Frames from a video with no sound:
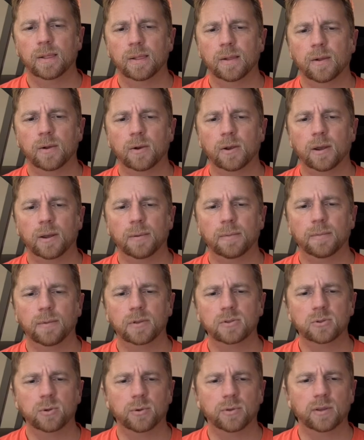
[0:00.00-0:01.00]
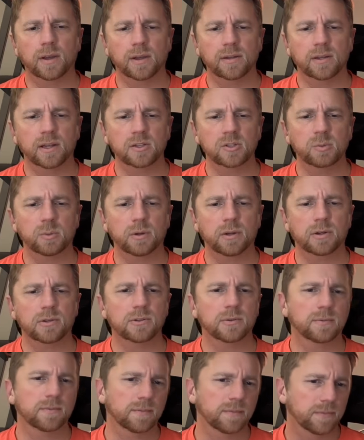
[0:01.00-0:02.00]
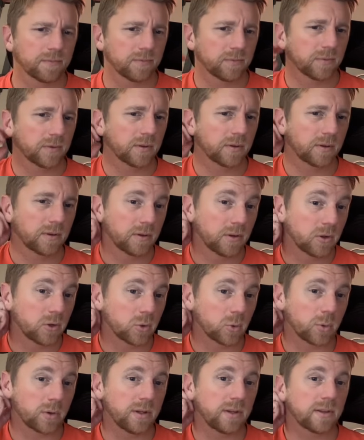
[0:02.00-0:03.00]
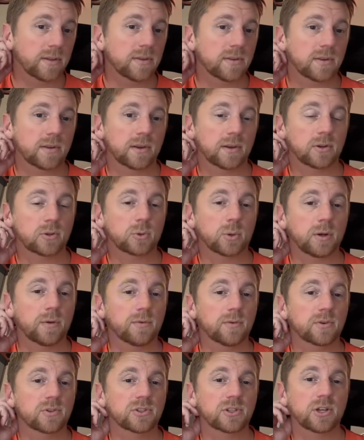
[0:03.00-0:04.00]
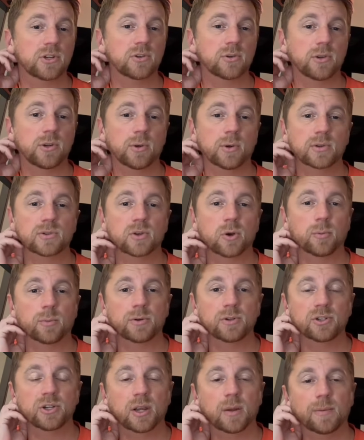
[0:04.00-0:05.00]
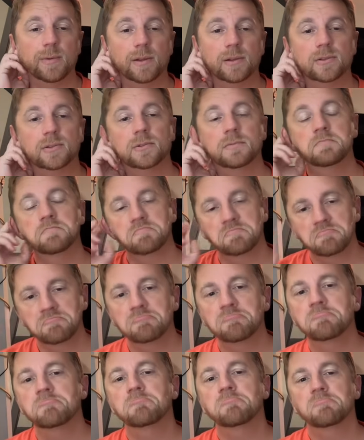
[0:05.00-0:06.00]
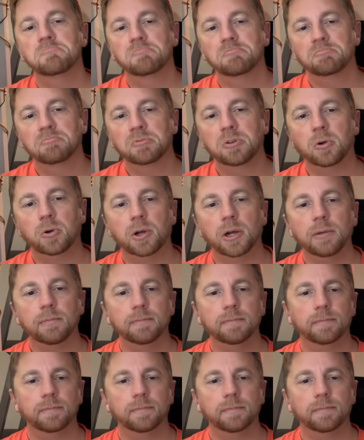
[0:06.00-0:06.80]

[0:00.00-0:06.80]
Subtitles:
Okay, let's go with that. Tennis players. 21st century US Open champions. Okay.